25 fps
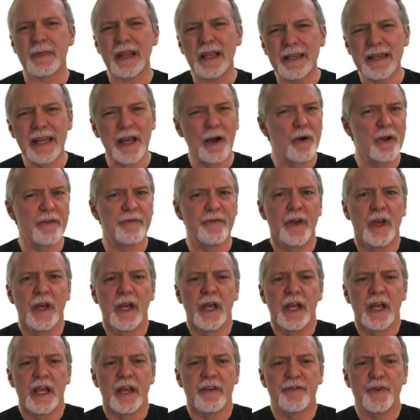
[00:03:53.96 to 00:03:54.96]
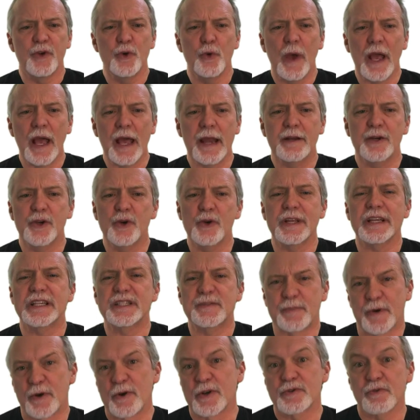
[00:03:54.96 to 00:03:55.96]
Now, if you had good
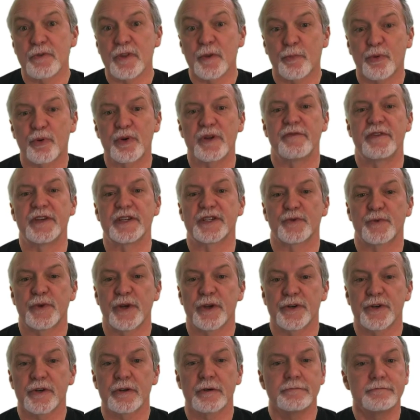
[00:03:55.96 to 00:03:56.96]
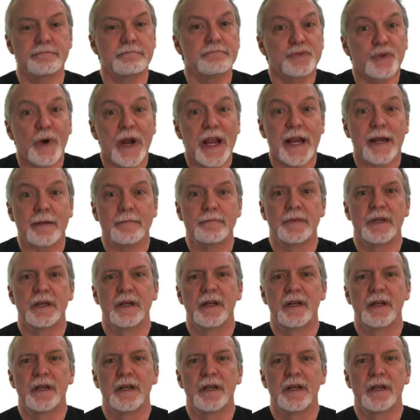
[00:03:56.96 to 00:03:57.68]
experience with a previous realtor, great.